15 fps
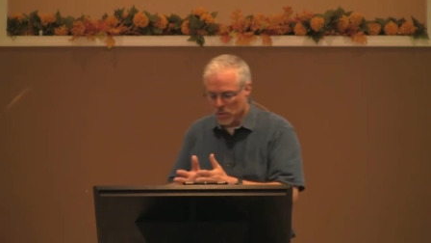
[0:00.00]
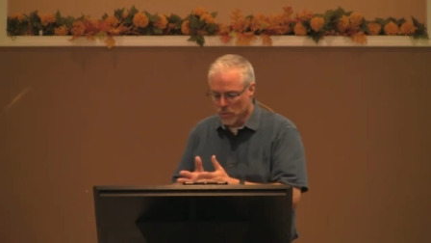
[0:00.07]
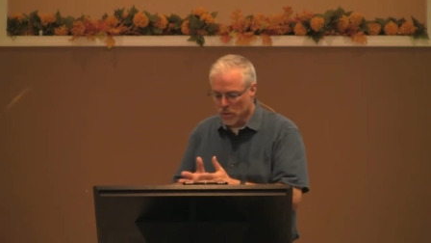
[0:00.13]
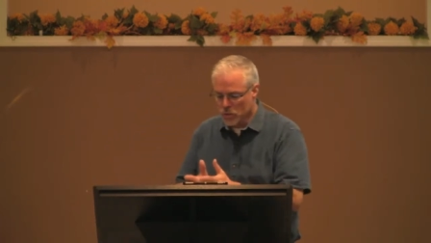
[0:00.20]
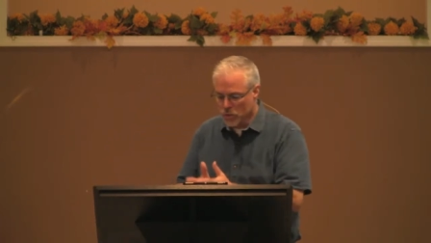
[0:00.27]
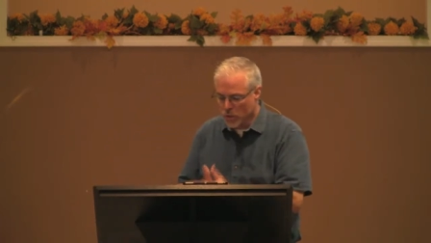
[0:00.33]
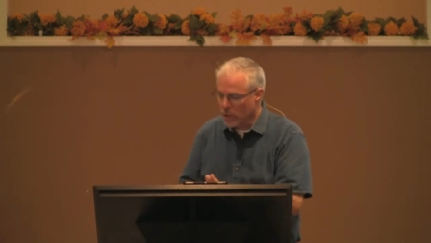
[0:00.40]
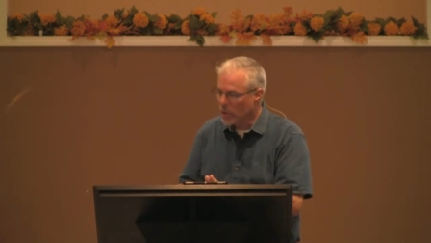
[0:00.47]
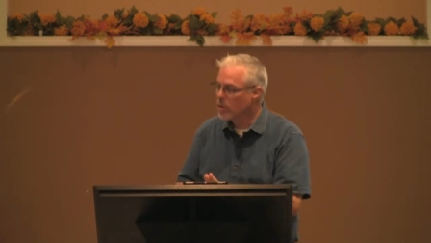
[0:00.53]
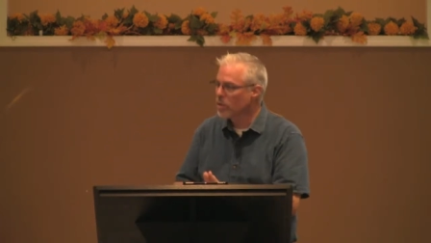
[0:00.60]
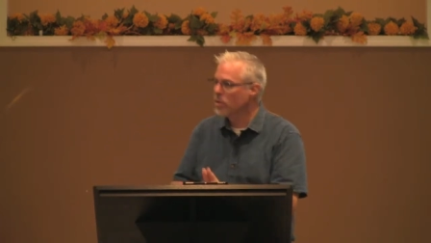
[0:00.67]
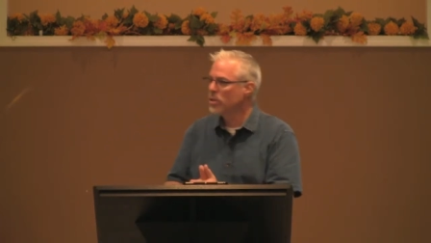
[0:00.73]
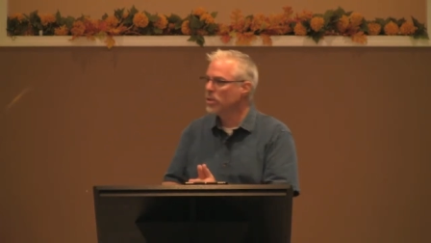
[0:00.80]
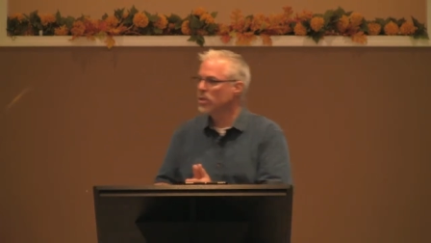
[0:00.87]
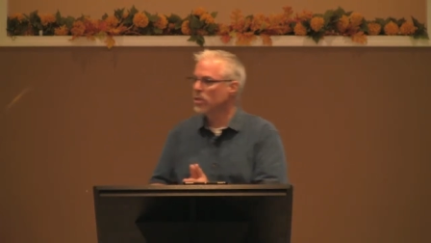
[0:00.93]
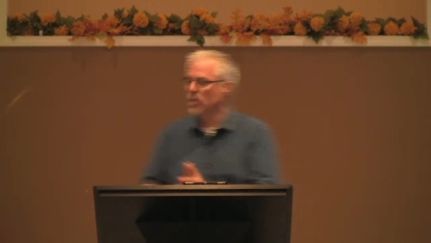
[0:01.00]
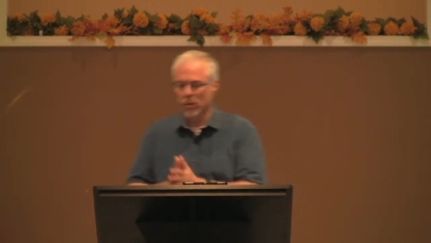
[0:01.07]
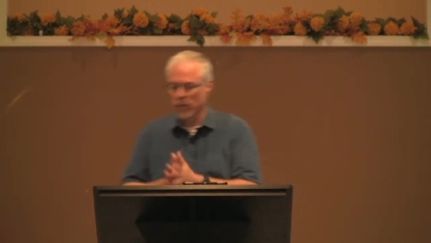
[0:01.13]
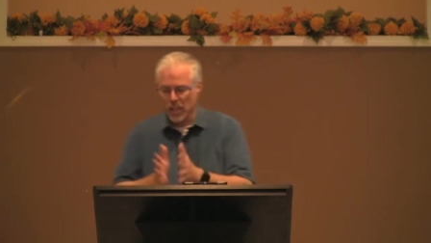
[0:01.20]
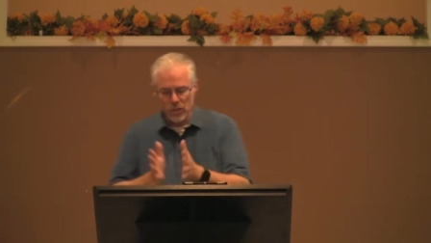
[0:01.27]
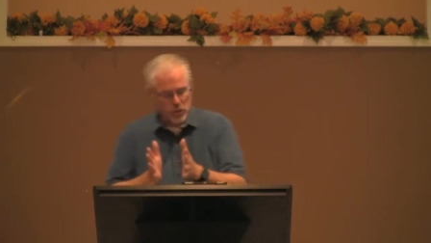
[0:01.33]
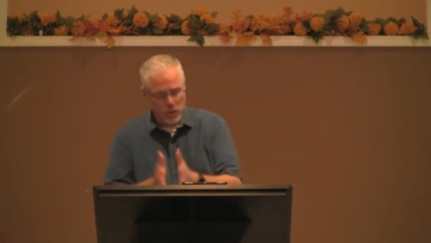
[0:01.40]
return
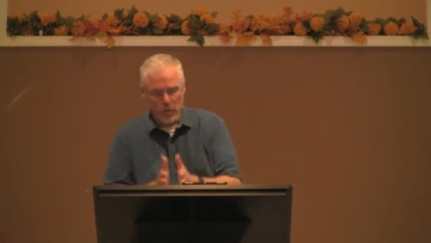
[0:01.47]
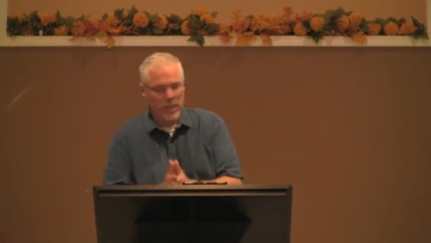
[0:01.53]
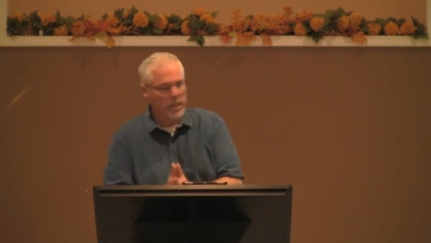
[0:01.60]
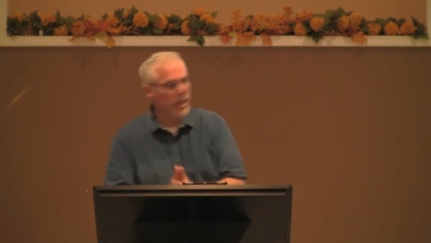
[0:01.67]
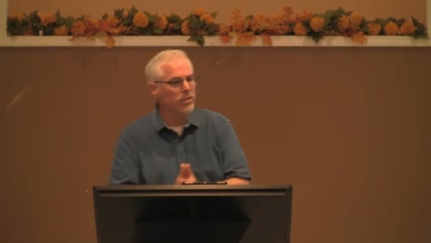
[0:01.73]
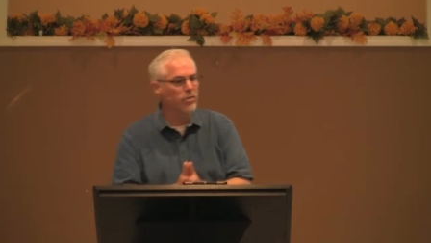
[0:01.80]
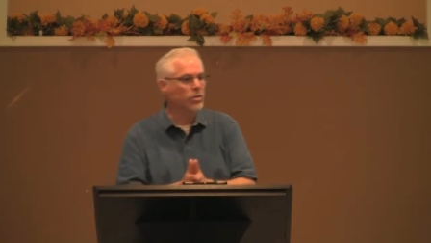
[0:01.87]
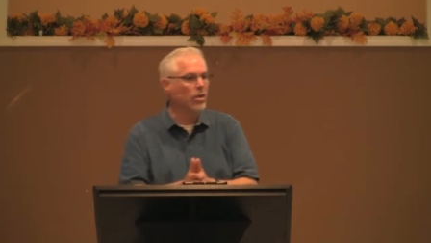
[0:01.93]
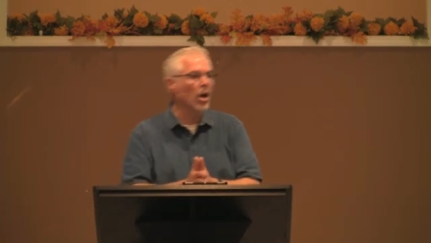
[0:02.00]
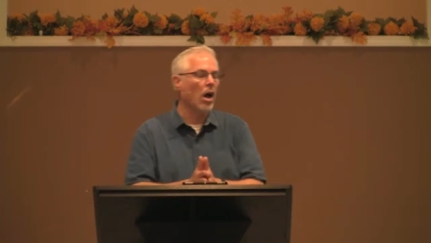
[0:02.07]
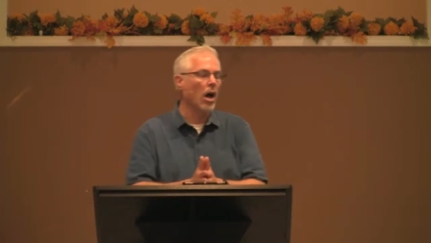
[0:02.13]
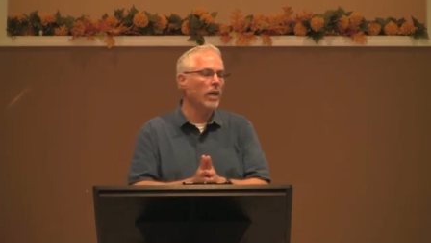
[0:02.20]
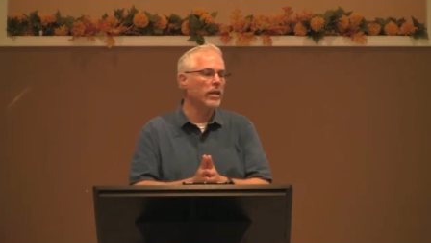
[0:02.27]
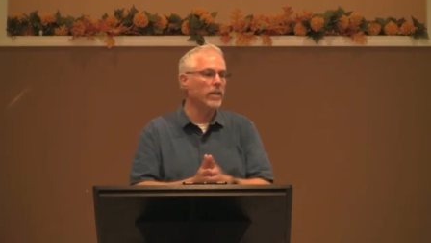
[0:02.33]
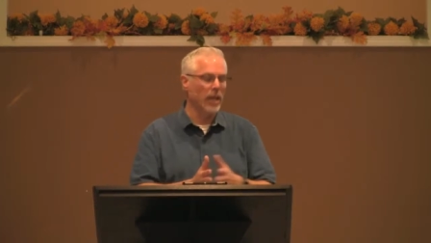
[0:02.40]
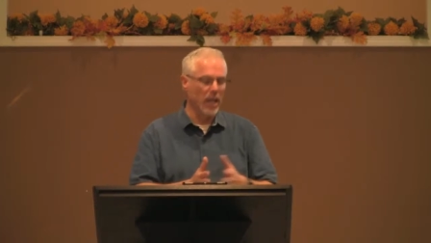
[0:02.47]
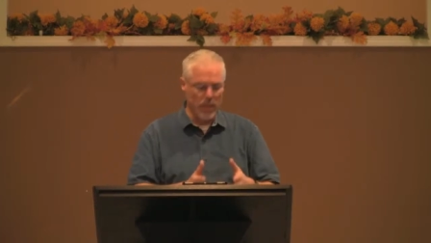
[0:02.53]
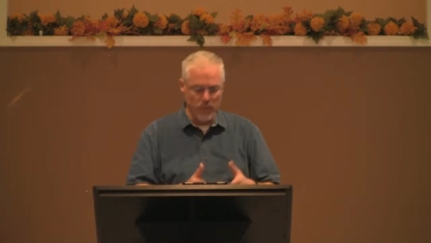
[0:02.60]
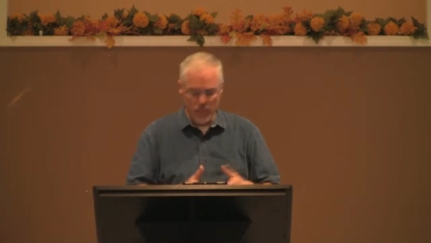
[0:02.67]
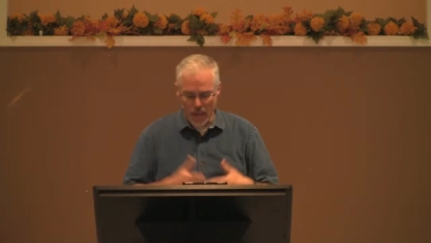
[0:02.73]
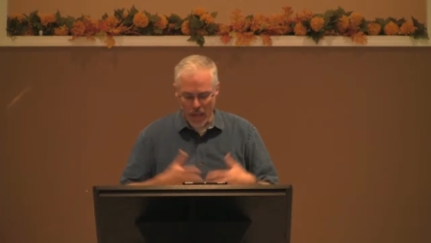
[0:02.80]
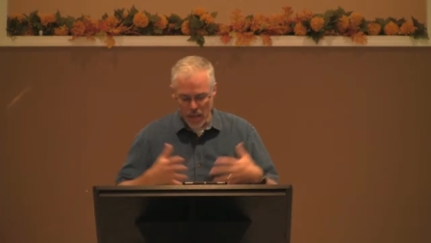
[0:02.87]
or they turn against God
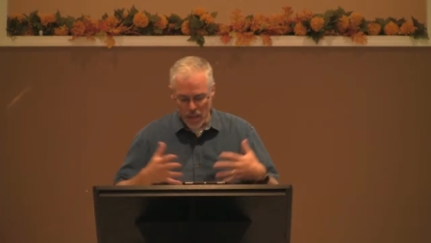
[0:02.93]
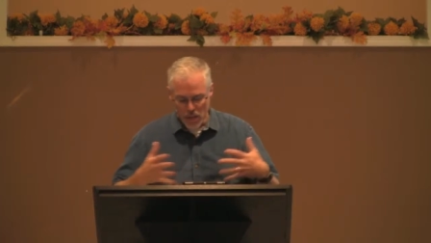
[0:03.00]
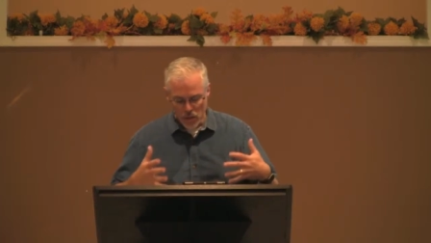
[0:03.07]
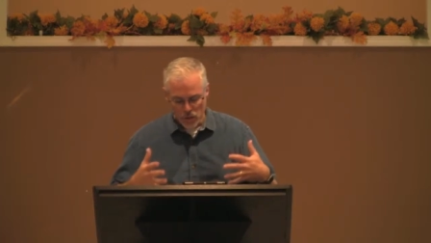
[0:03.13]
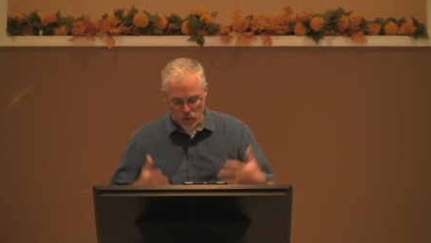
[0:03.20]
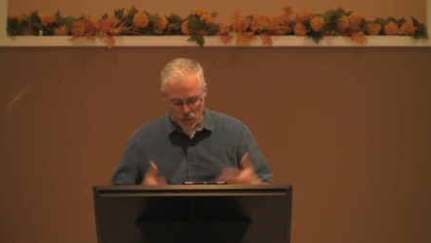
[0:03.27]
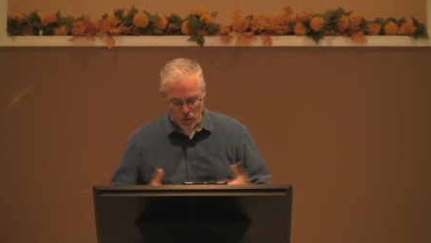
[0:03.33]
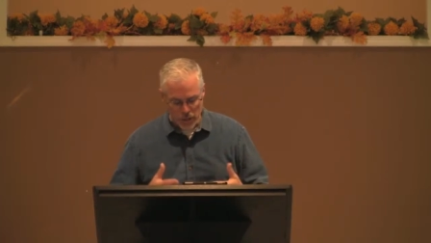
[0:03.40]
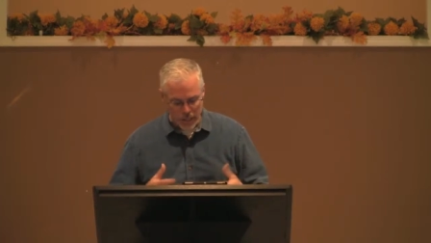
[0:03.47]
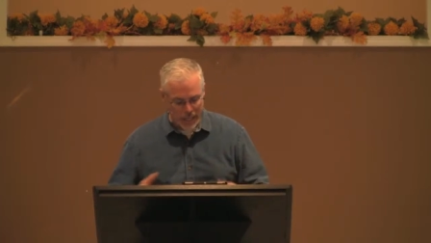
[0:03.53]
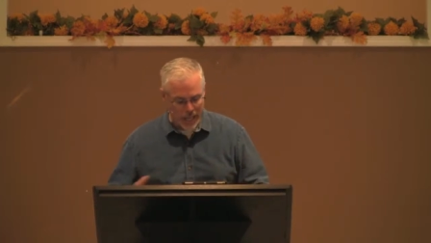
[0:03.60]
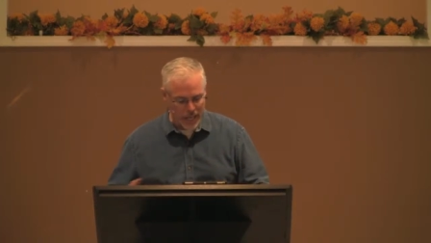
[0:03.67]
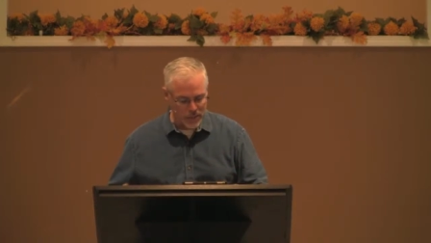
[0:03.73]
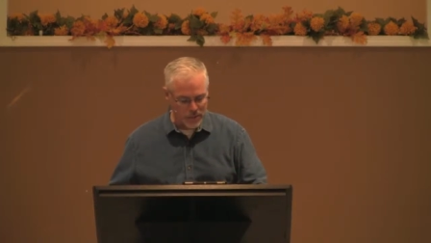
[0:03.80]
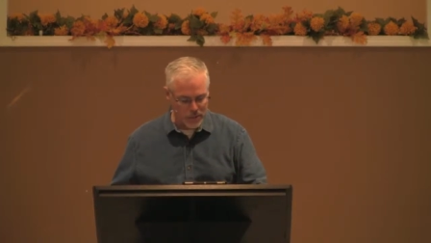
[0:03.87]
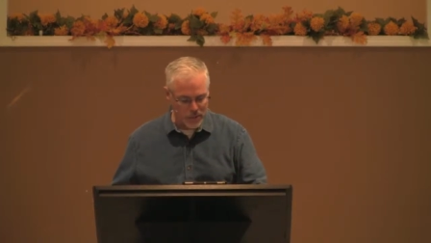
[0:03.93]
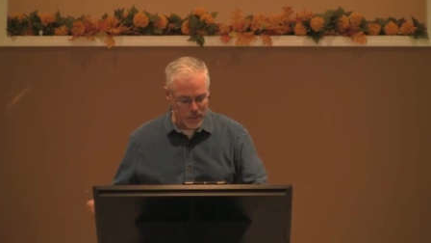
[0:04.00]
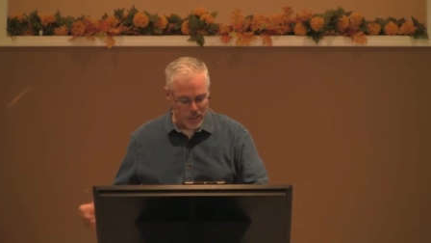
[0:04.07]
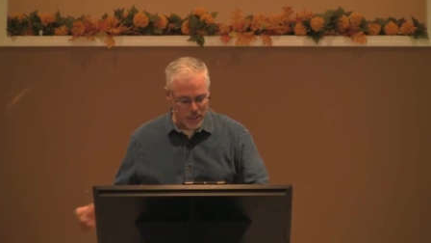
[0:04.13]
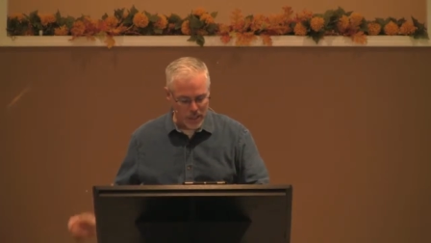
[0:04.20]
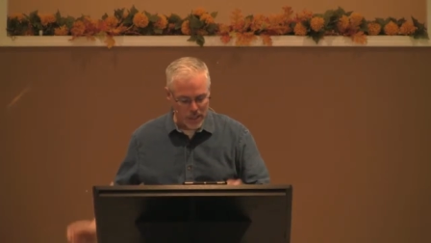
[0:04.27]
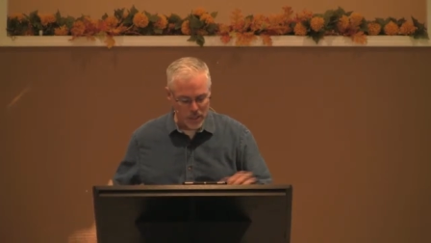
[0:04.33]
and they turn against
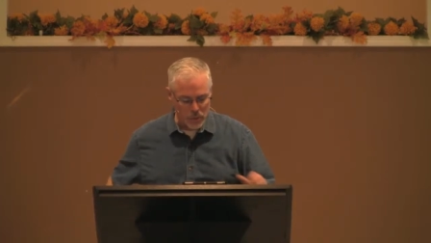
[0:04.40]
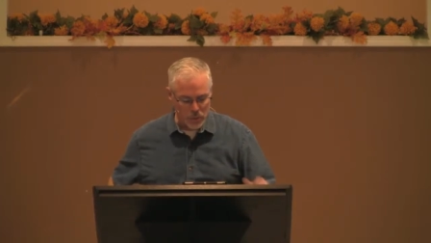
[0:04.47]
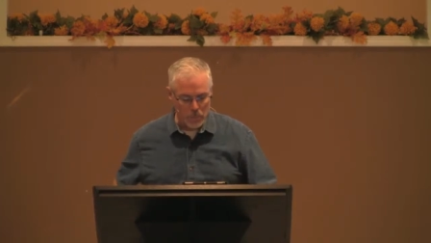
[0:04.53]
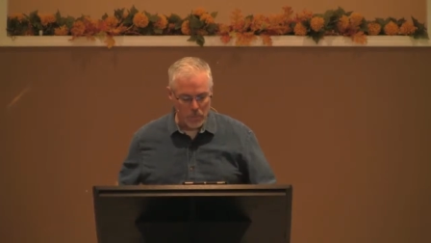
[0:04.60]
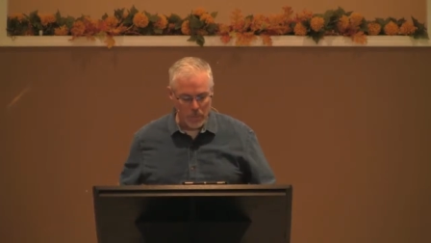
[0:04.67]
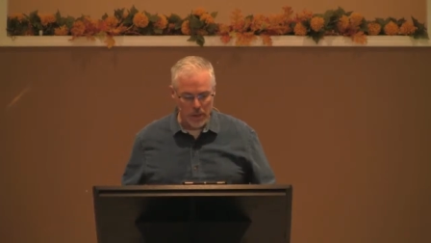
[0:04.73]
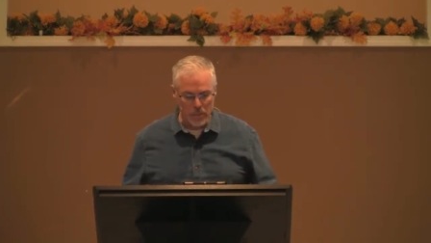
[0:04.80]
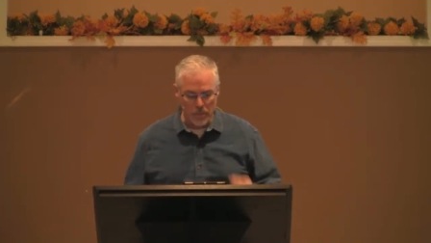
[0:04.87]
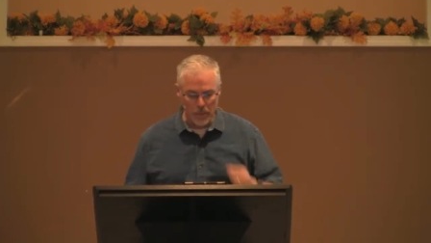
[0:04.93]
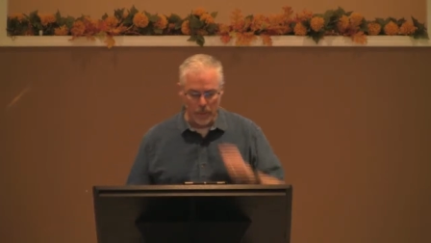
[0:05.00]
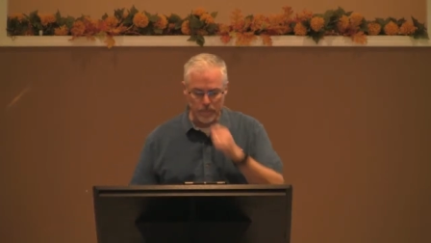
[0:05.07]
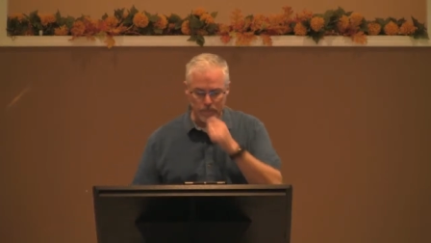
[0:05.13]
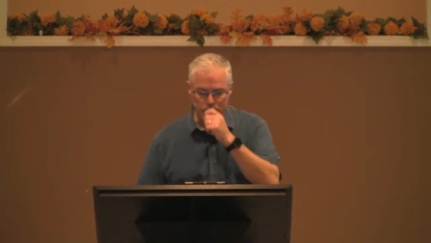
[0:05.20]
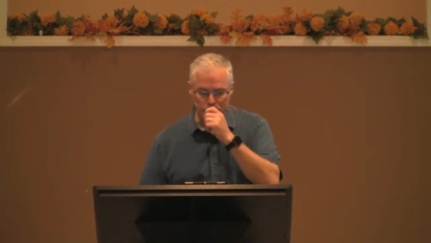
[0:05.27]
his people.